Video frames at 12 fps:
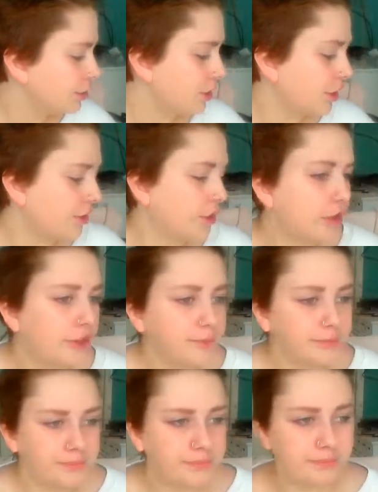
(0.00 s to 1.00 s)
So
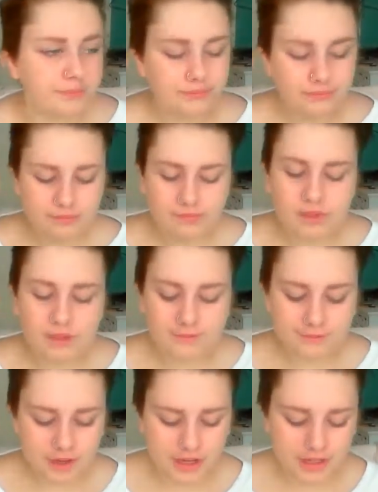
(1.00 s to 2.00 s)

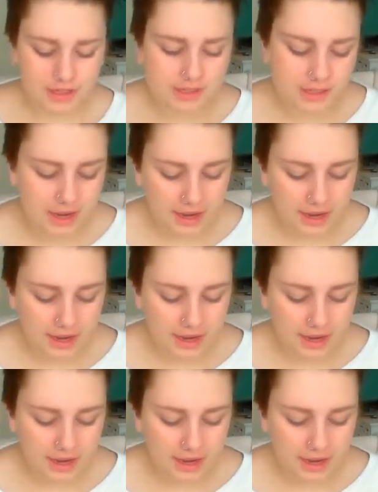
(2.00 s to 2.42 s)
first,